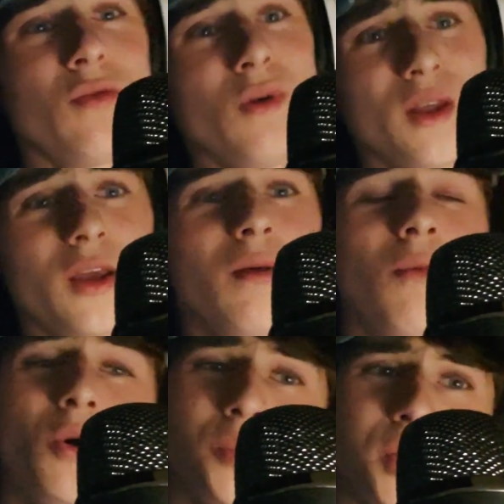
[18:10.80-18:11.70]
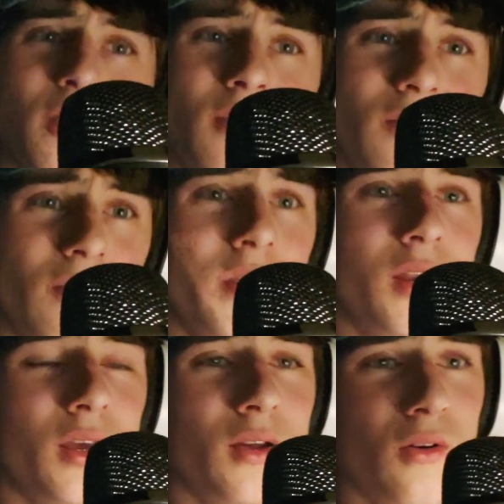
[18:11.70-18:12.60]
do want to hear more checklist
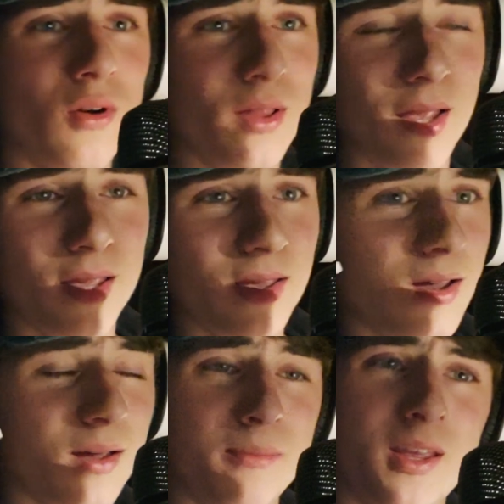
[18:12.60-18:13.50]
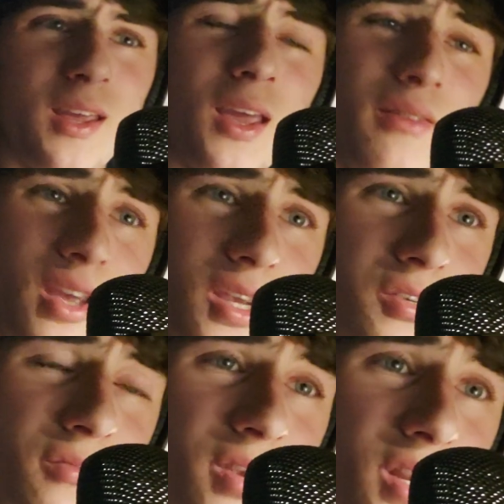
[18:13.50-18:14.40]
reading or like
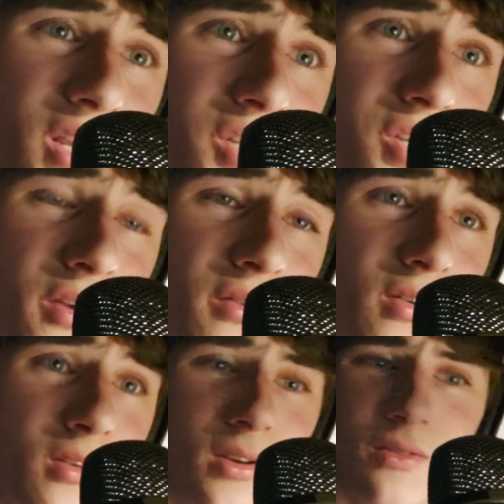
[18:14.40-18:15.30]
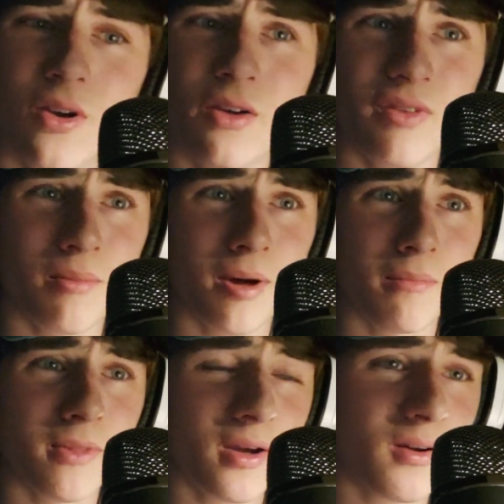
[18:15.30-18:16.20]
aviation reading in general, sorry for the
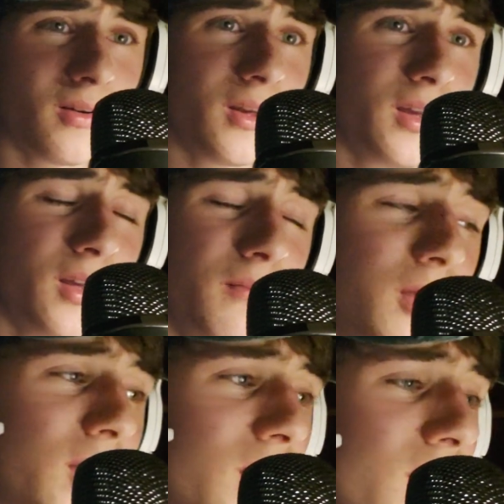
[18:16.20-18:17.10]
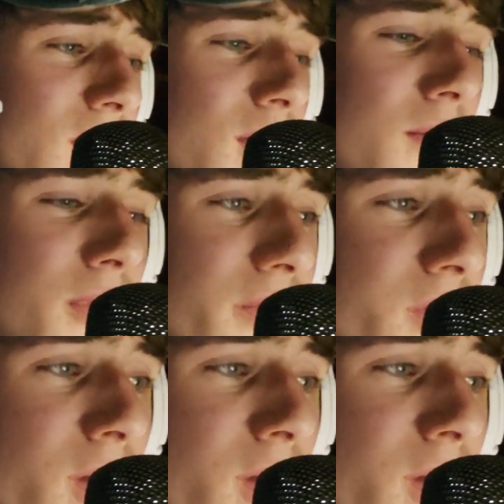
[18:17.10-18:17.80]
bump there. But if you